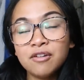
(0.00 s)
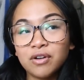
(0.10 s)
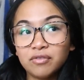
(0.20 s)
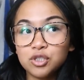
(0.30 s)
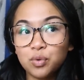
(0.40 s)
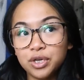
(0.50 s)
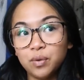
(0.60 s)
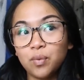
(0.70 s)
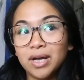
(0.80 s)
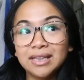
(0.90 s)
Forever
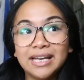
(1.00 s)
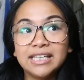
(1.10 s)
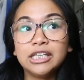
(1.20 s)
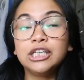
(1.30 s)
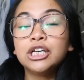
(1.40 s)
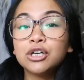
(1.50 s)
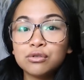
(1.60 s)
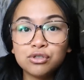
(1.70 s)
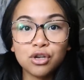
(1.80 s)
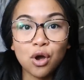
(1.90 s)
21 like
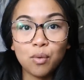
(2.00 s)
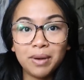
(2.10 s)
years ago,